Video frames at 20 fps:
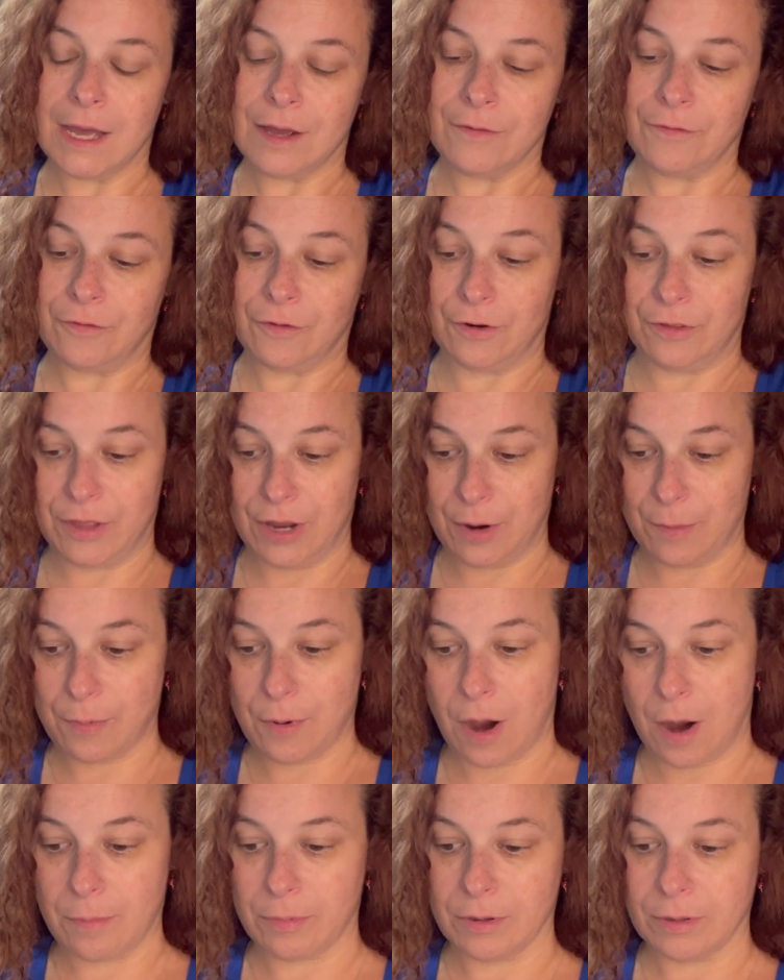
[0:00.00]
for their
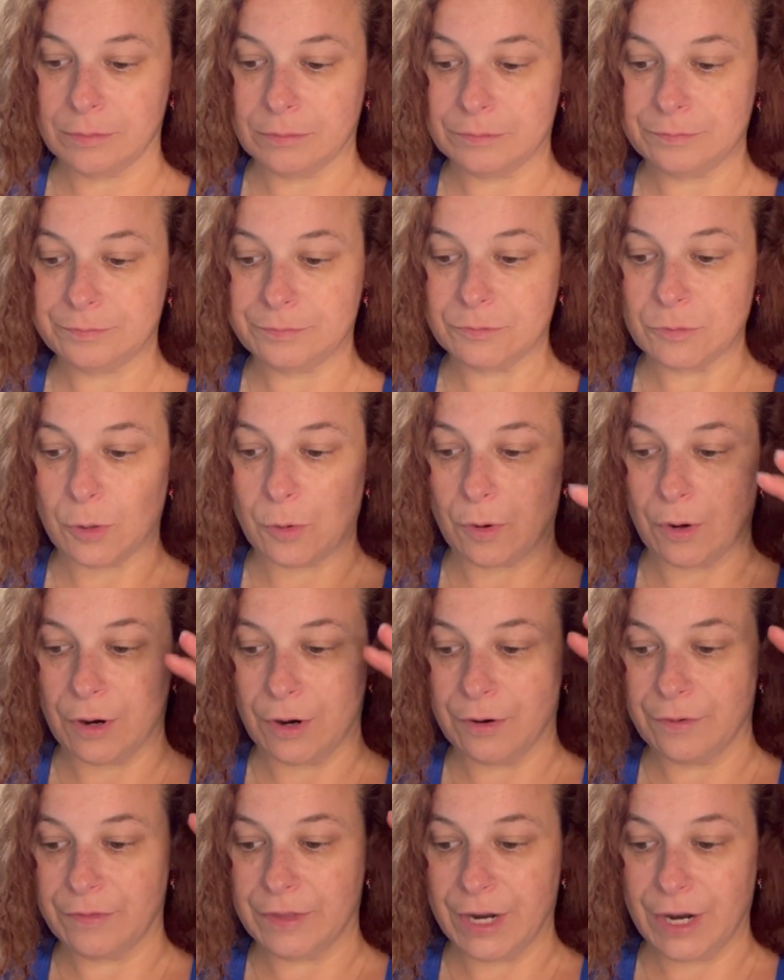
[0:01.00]
problem
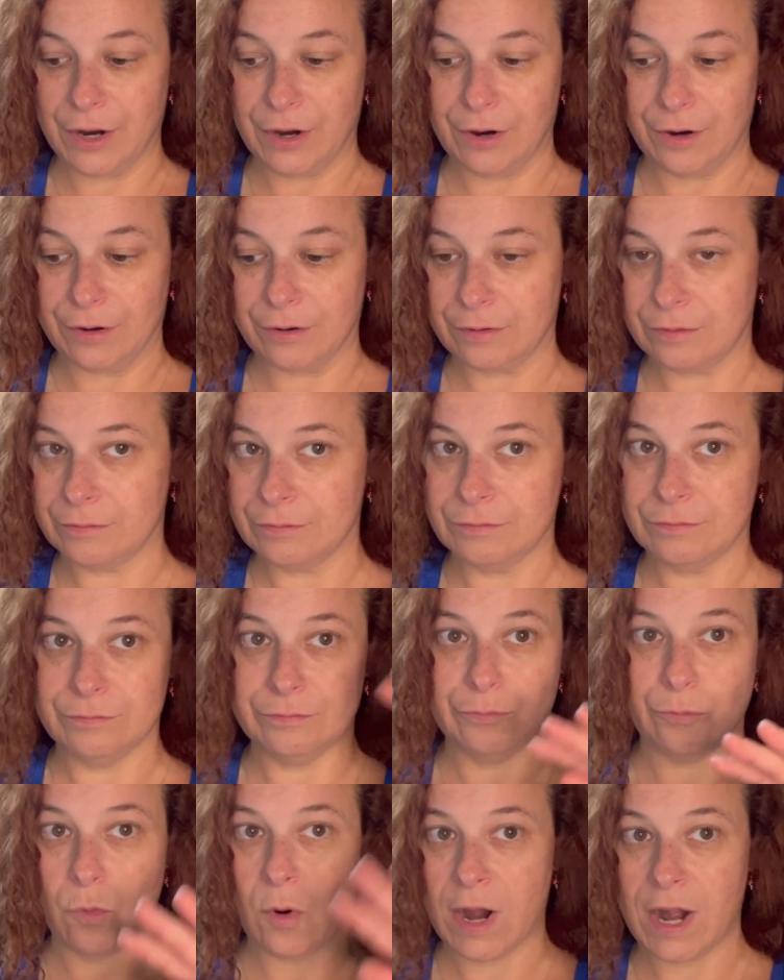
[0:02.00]
or their
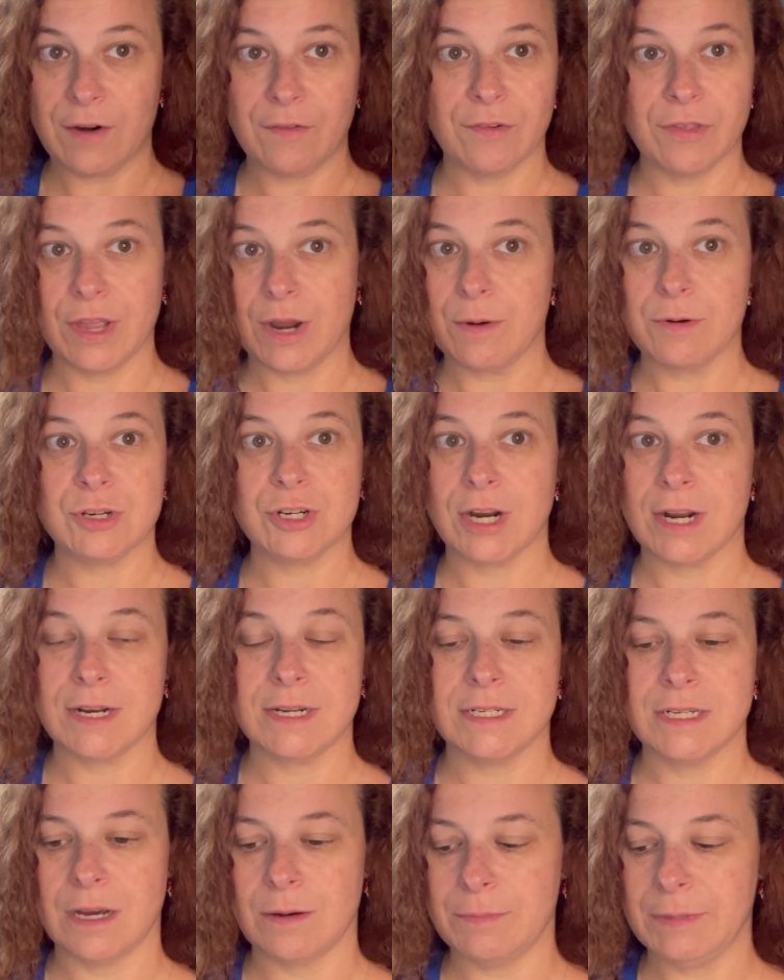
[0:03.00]
whatever they were trying
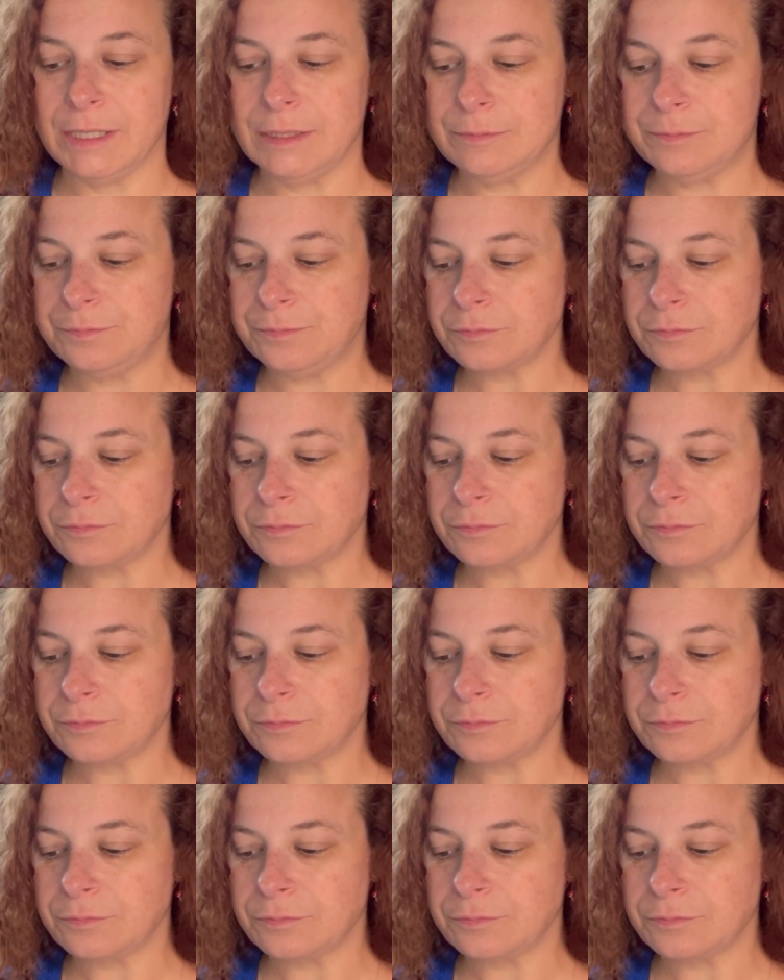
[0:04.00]
to tell me.